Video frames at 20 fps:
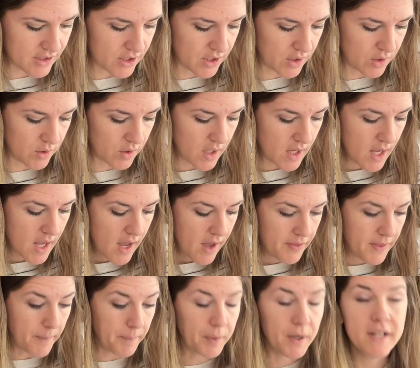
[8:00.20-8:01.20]
to
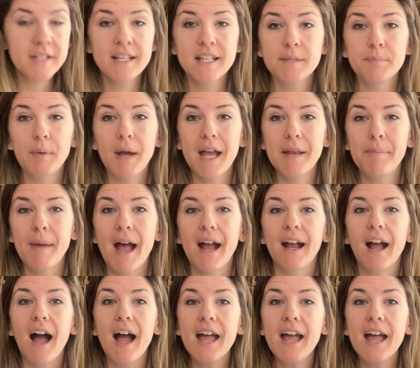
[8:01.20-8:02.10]
the Princess Bride pack.